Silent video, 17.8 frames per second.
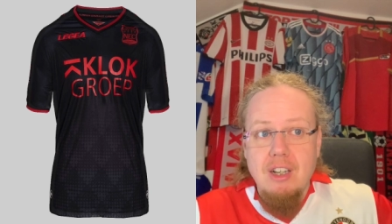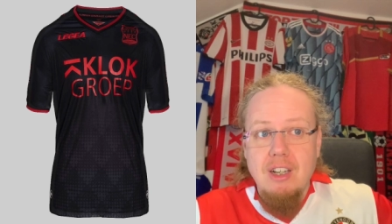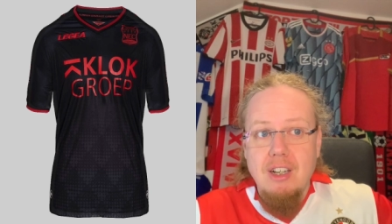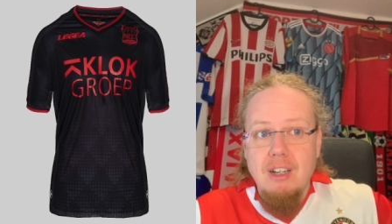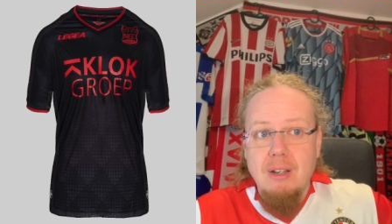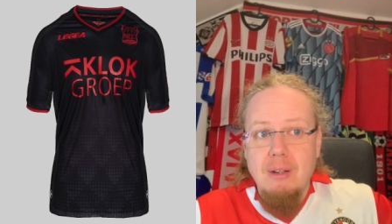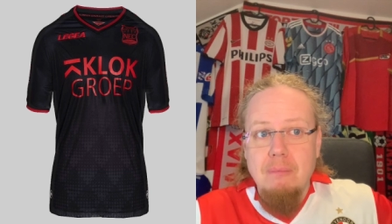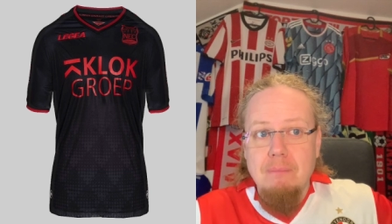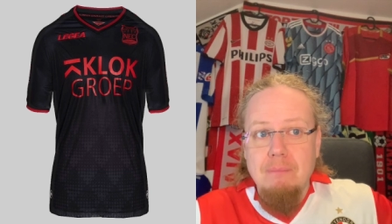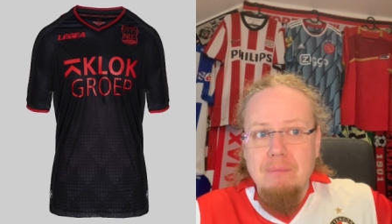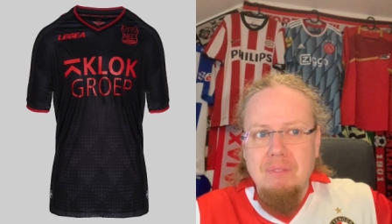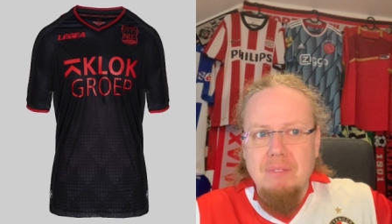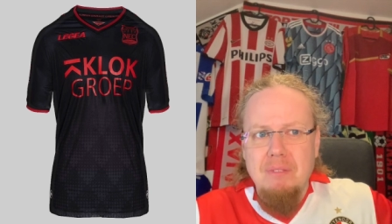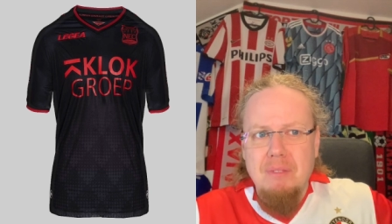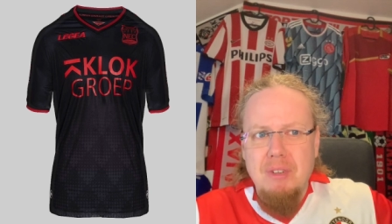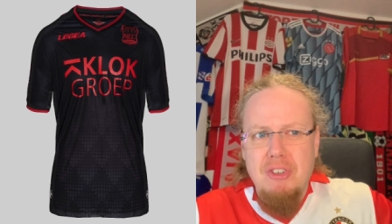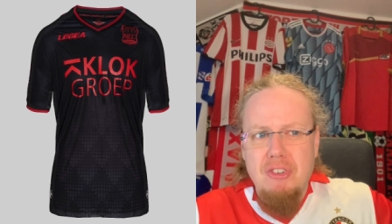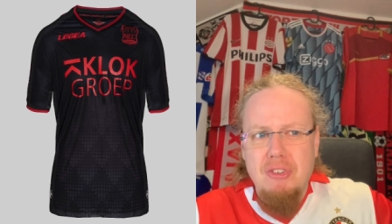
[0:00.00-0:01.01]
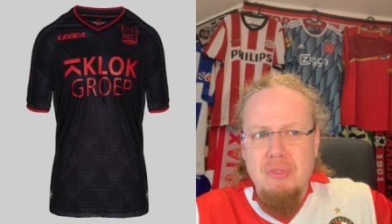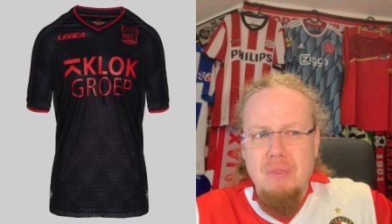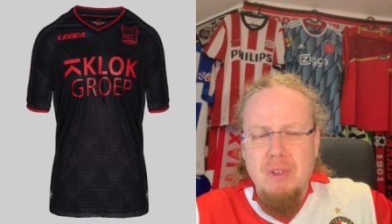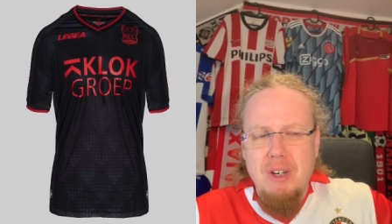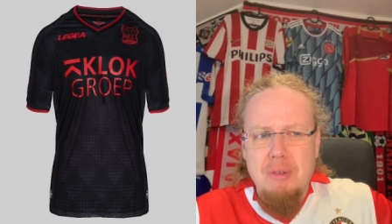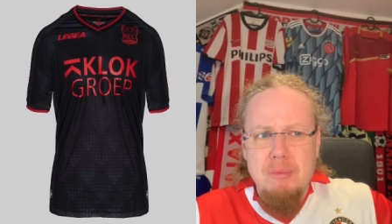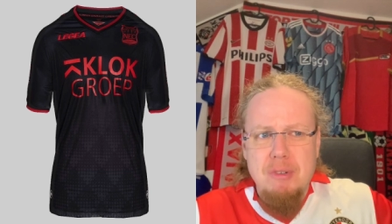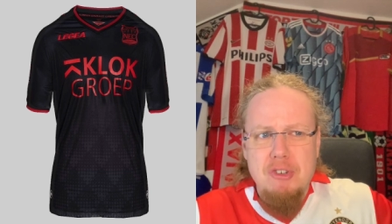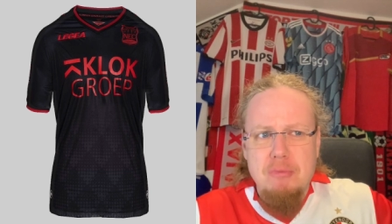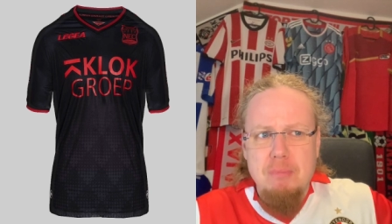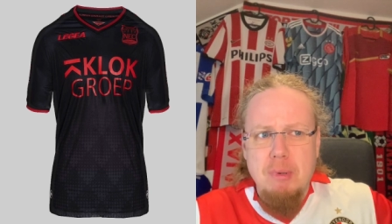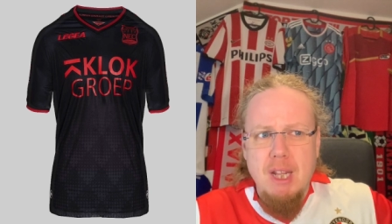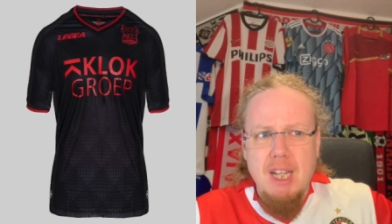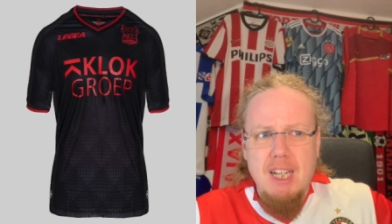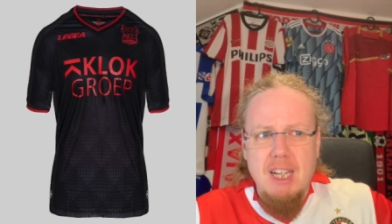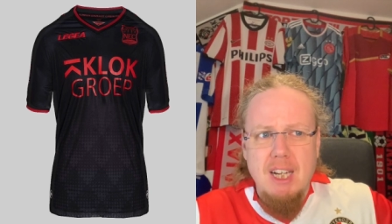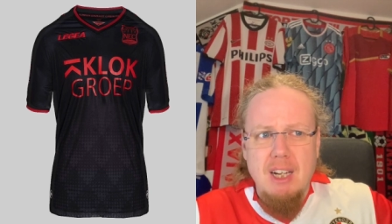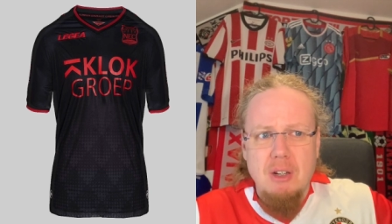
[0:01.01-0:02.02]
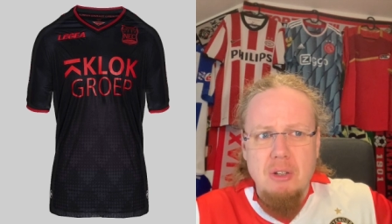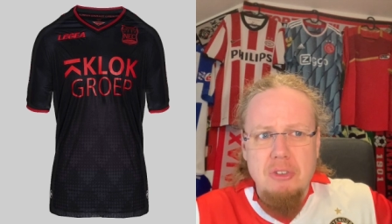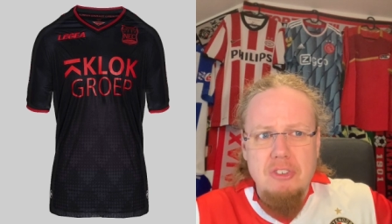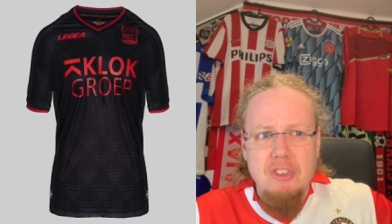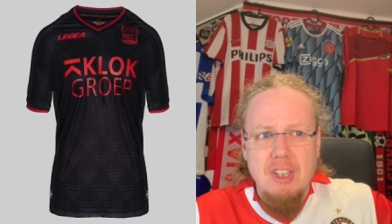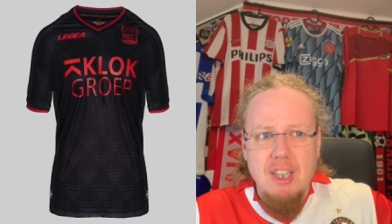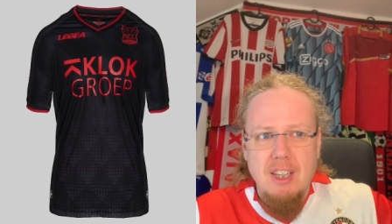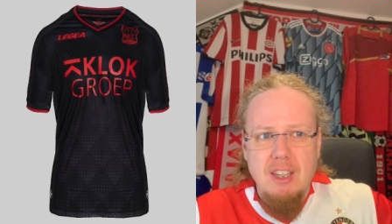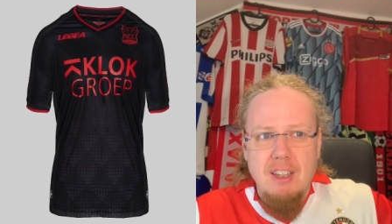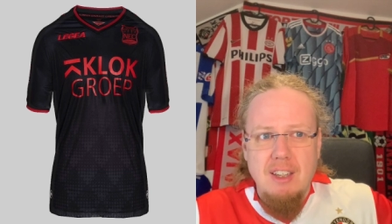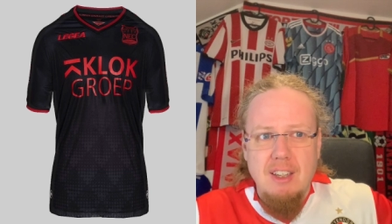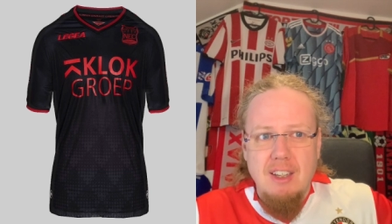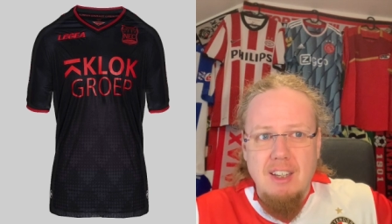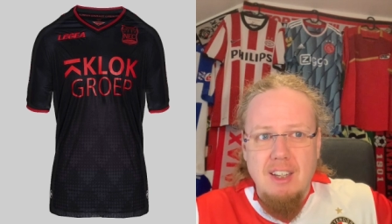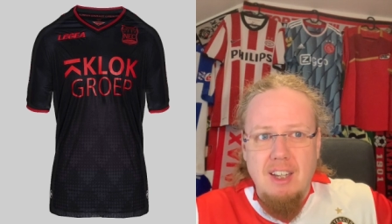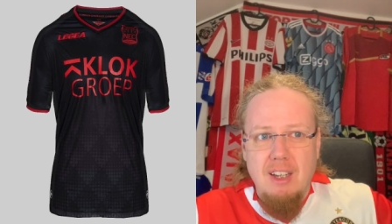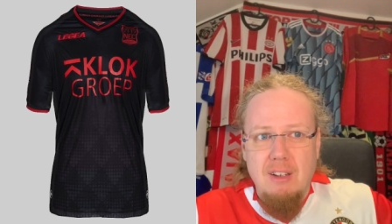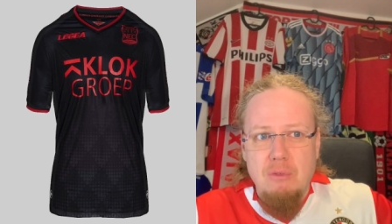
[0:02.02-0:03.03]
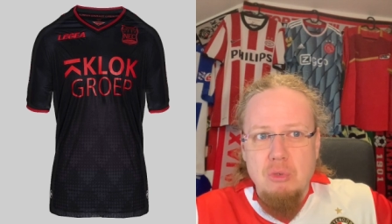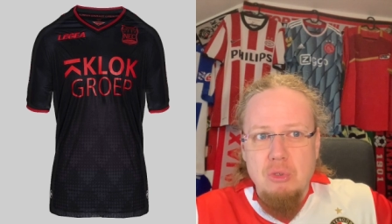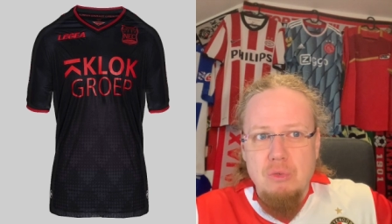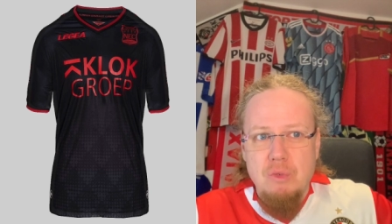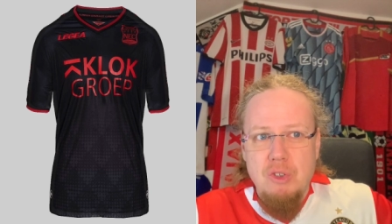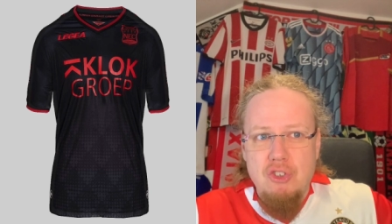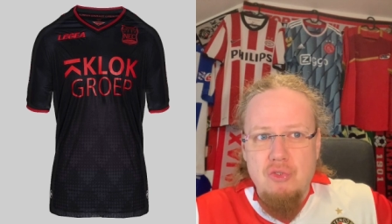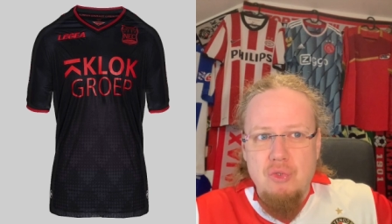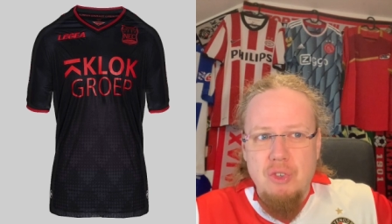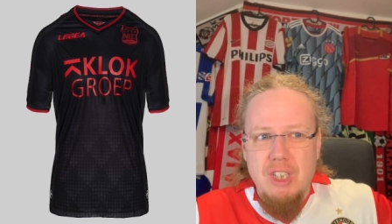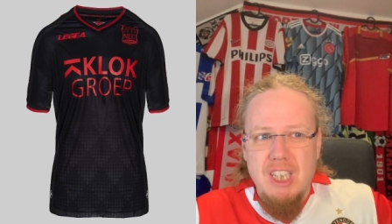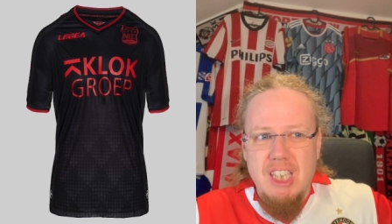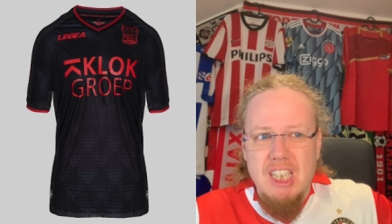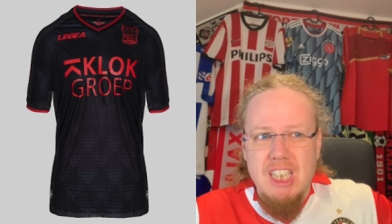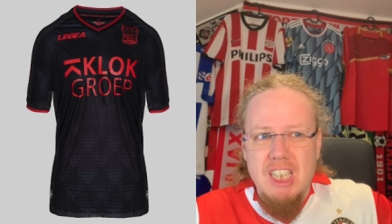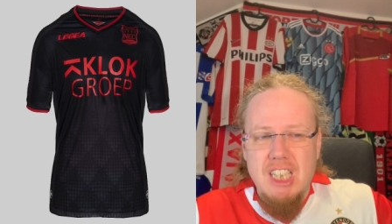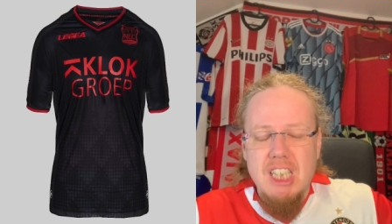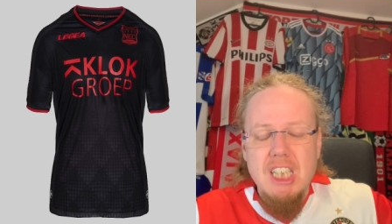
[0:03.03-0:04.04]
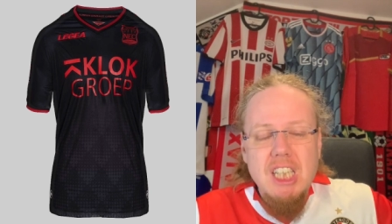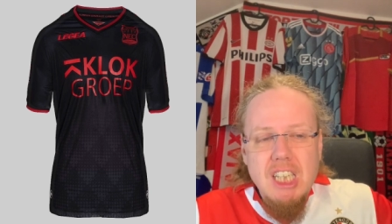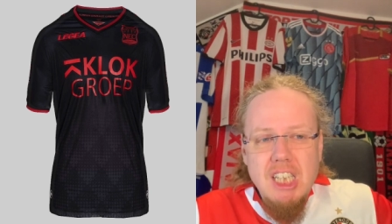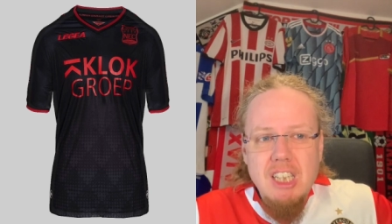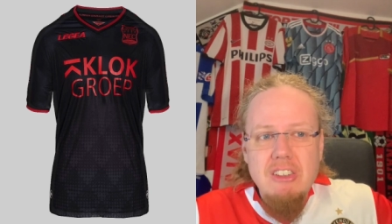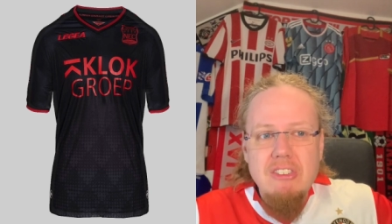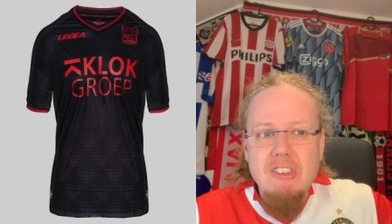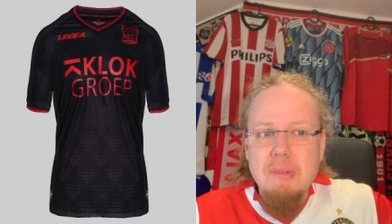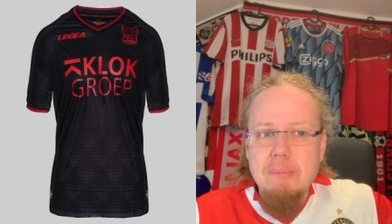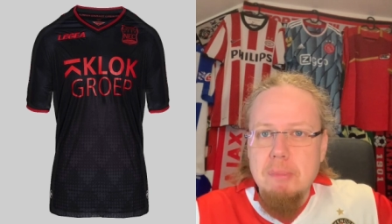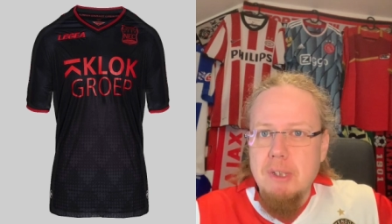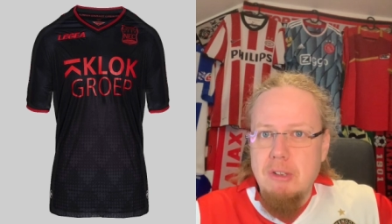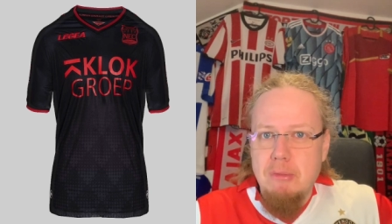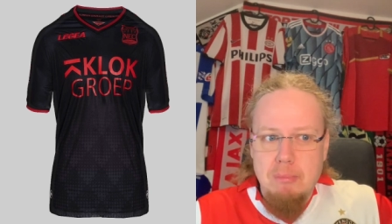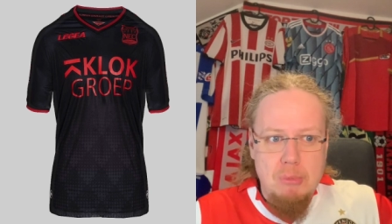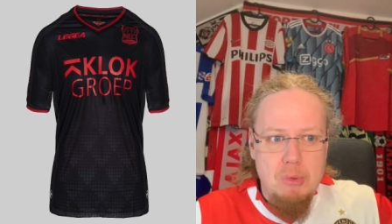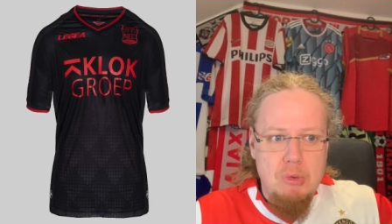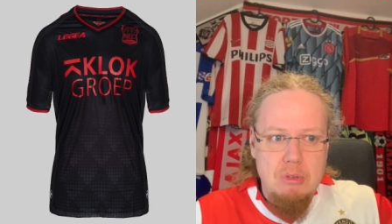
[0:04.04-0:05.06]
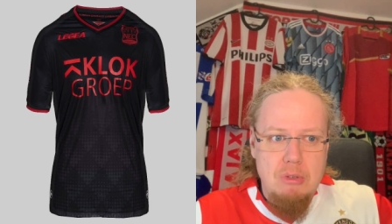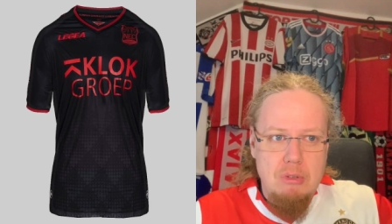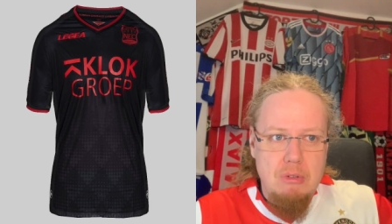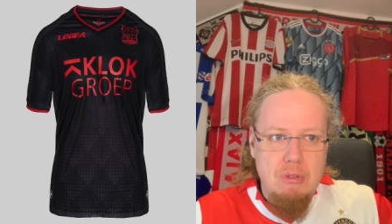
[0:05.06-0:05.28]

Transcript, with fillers: um, which is very much black out. I would wish for a teensy bit more